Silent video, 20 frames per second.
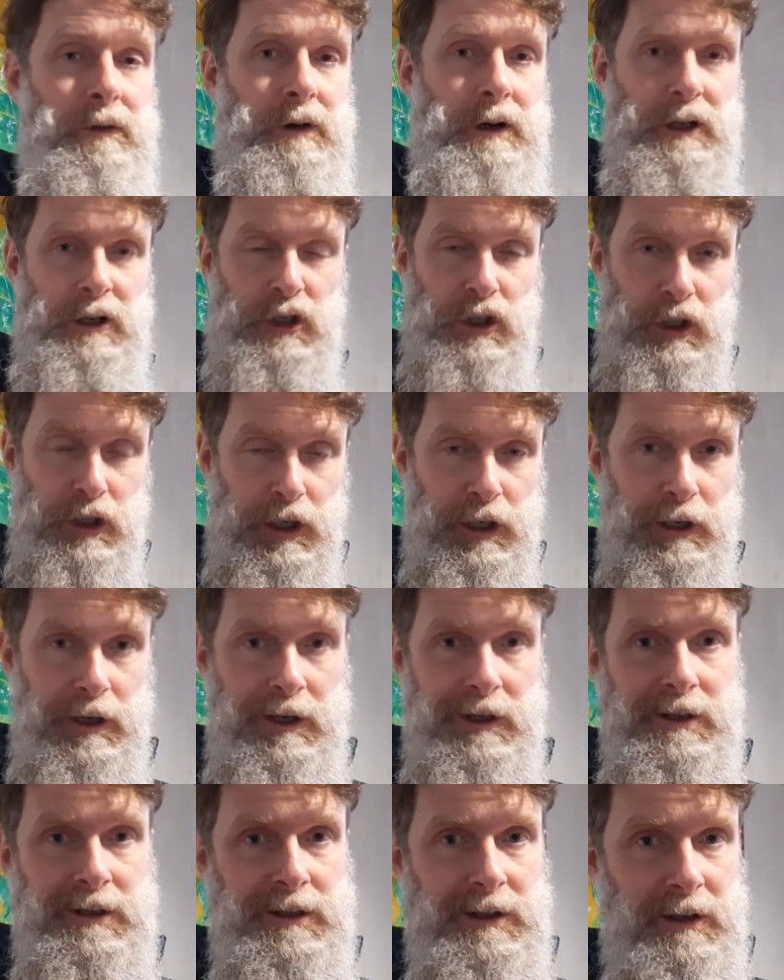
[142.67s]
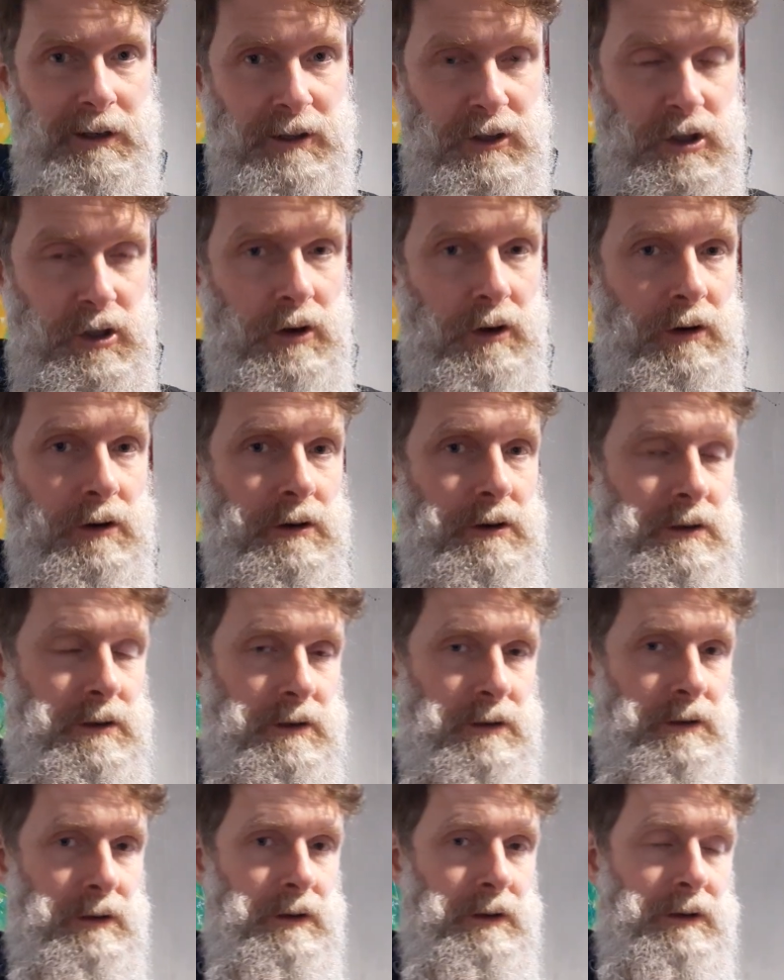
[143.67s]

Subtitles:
Our shirts, our socks,